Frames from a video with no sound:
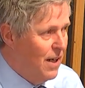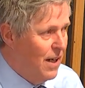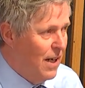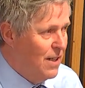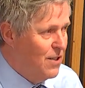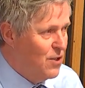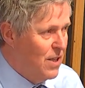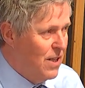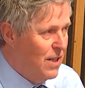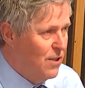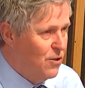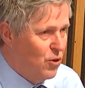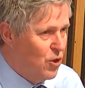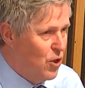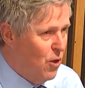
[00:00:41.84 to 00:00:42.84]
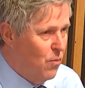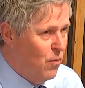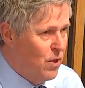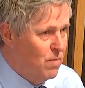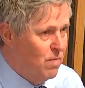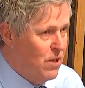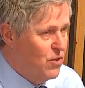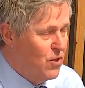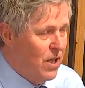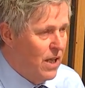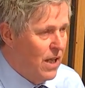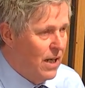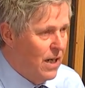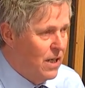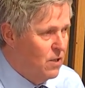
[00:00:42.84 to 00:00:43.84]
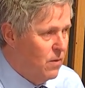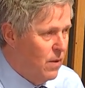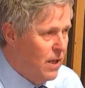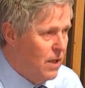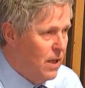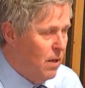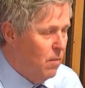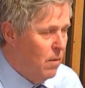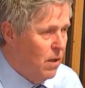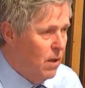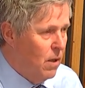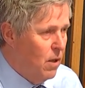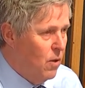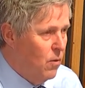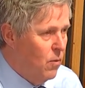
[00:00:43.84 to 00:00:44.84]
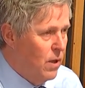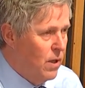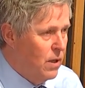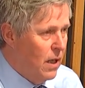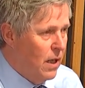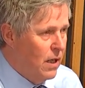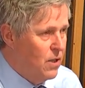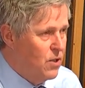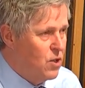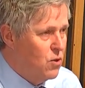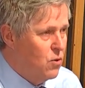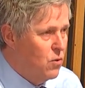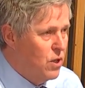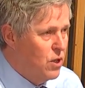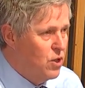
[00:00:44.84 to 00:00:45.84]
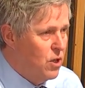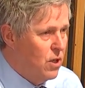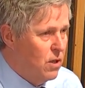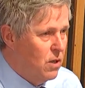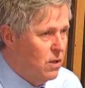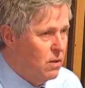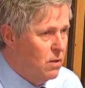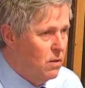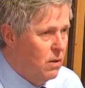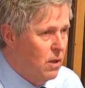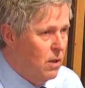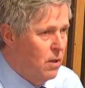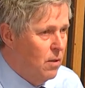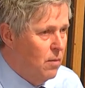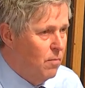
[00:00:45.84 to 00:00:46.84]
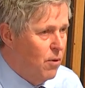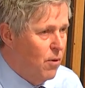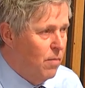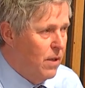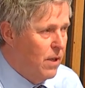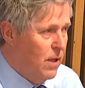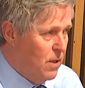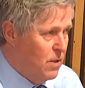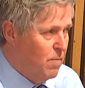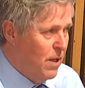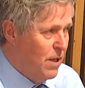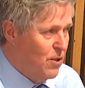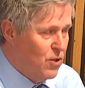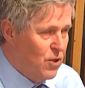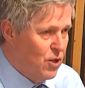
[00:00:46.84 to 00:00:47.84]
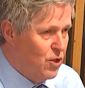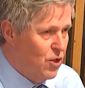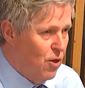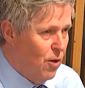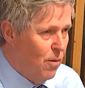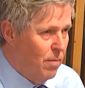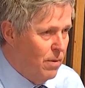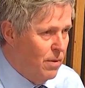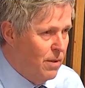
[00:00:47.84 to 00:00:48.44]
into the little shop, which means that they're going to end up with a storage yard probably as big as the shop.